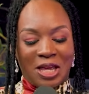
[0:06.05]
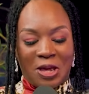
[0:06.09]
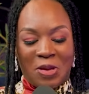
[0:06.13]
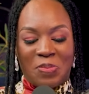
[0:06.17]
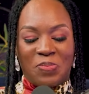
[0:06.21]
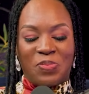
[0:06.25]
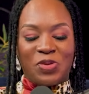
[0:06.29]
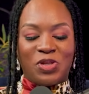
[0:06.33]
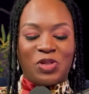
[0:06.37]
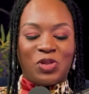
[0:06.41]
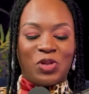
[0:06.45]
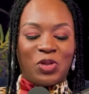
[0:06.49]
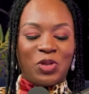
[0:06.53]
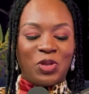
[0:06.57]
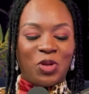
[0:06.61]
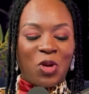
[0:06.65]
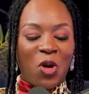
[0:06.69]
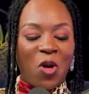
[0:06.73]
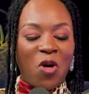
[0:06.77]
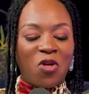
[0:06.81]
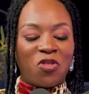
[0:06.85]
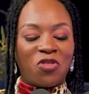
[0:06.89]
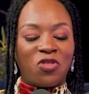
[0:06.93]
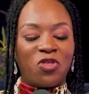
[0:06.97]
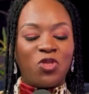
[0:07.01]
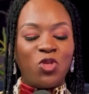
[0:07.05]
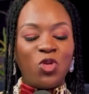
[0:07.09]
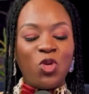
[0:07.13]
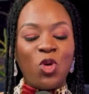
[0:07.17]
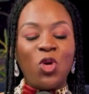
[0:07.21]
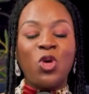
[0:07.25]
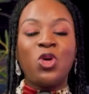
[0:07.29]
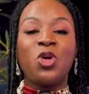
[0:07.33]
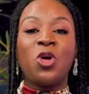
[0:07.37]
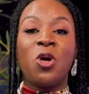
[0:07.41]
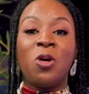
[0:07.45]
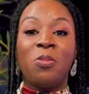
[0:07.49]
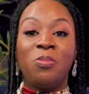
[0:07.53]
episode of
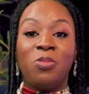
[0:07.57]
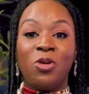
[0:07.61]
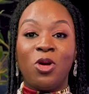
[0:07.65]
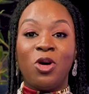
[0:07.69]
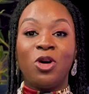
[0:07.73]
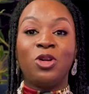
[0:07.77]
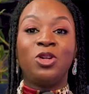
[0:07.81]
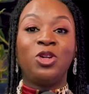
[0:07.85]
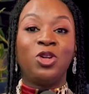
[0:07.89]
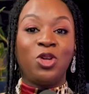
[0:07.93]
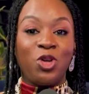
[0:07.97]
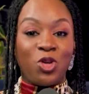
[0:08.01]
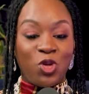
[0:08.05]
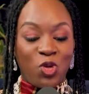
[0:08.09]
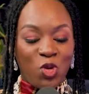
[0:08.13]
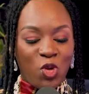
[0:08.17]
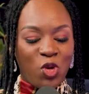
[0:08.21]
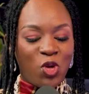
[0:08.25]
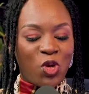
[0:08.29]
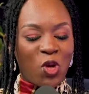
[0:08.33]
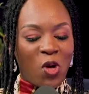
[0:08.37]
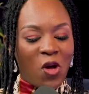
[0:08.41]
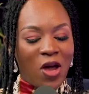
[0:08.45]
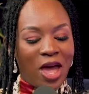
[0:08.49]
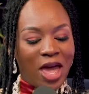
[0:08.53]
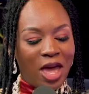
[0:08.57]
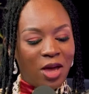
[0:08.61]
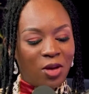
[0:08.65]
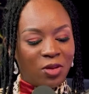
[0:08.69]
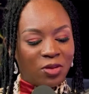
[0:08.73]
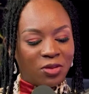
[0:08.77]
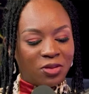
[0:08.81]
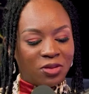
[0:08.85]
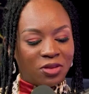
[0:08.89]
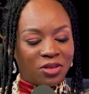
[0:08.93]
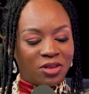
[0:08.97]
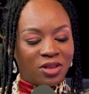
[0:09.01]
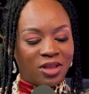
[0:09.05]
Know Your Blood, Know Your
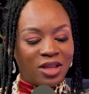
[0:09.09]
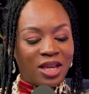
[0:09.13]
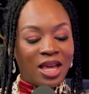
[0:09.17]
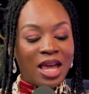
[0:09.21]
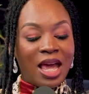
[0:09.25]
Health.